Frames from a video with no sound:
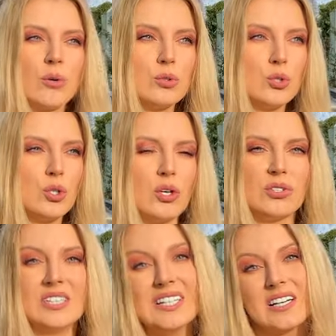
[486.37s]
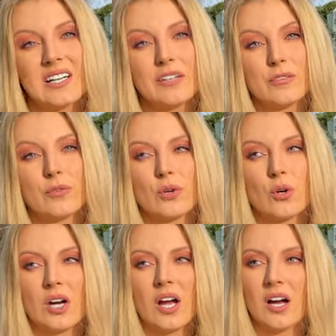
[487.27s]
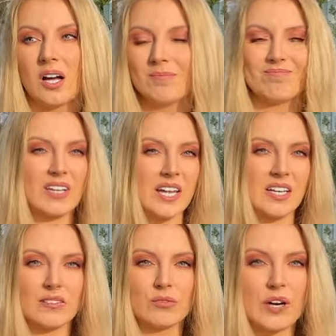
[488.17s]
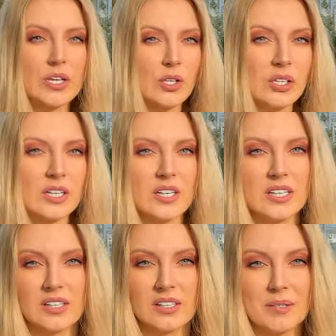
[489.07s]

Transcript: to your dealer for um, like regular yearly